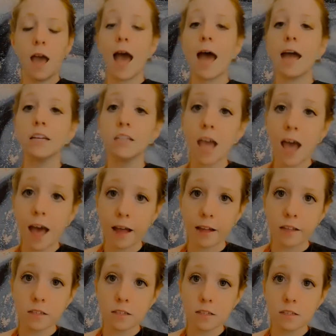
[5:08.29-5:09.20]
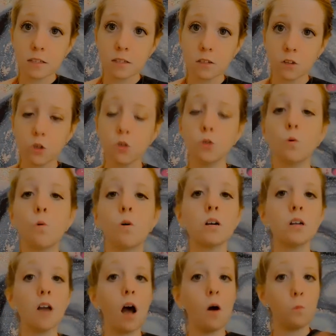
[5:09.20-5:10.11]
And yet,
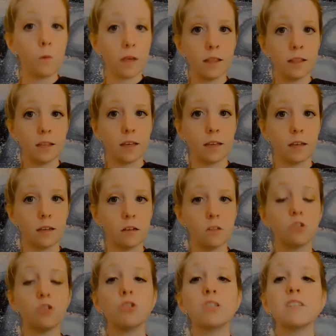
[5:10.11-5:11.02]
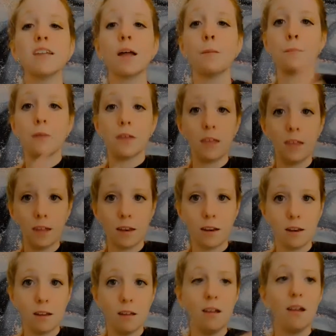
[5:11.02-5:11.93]
you're not willing to step
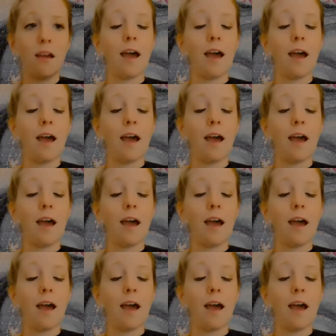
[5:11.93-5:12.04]
in